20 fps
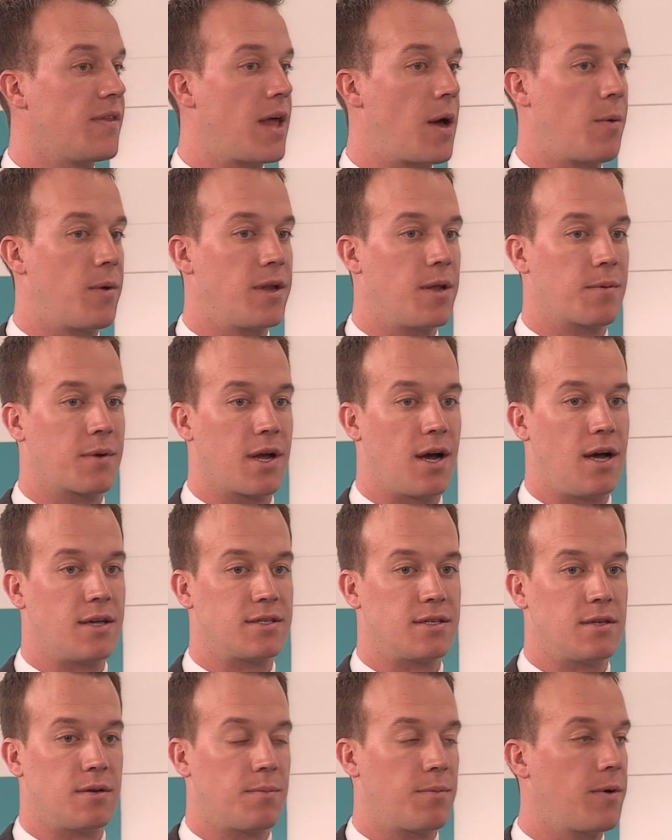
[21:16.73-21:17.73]
that will end up
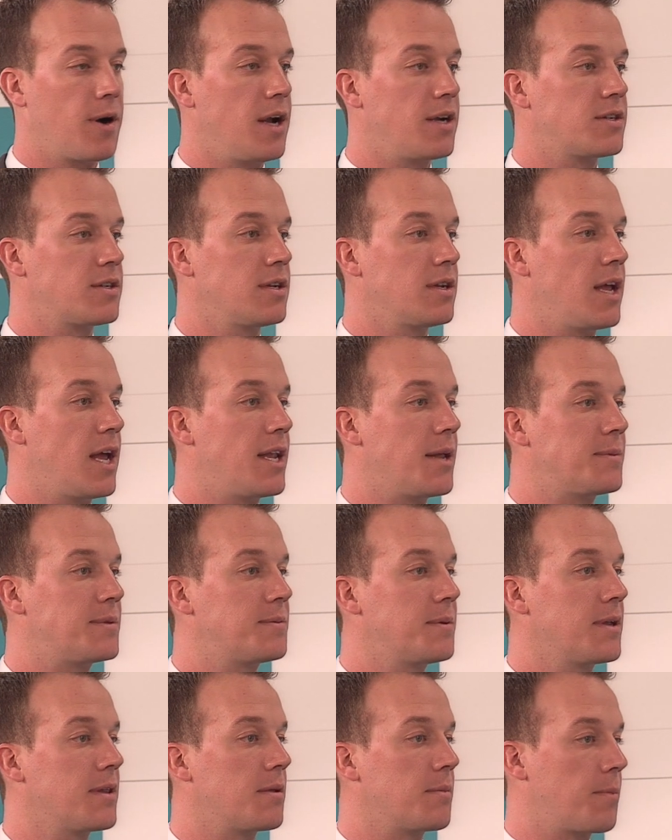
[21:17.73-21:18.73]
causing depression, end up
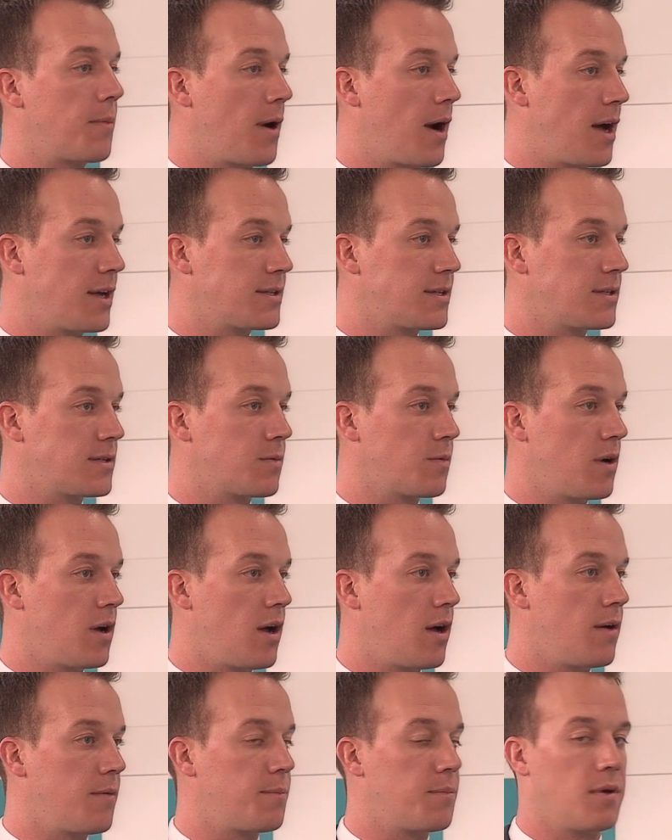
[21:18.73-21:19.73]
speeding the process
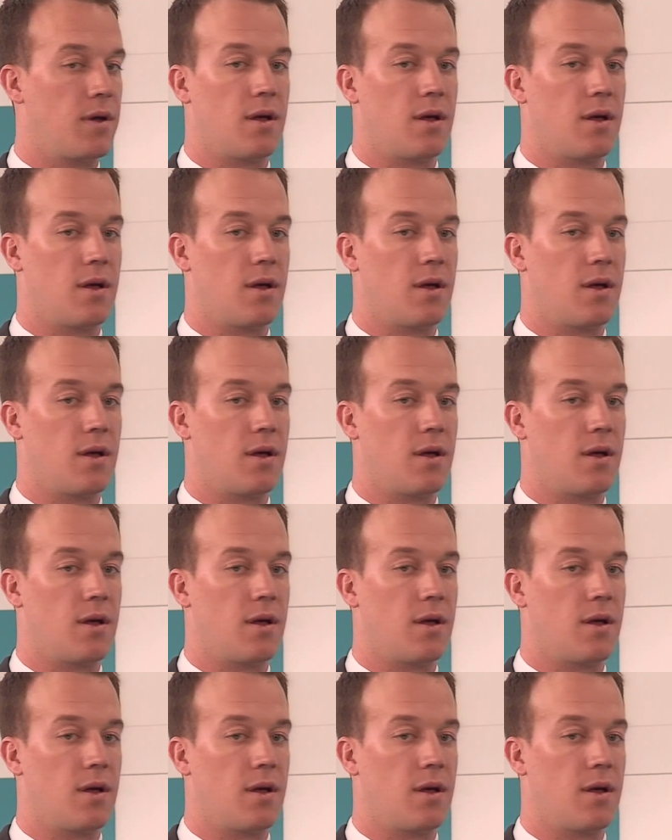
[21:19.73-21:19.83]
up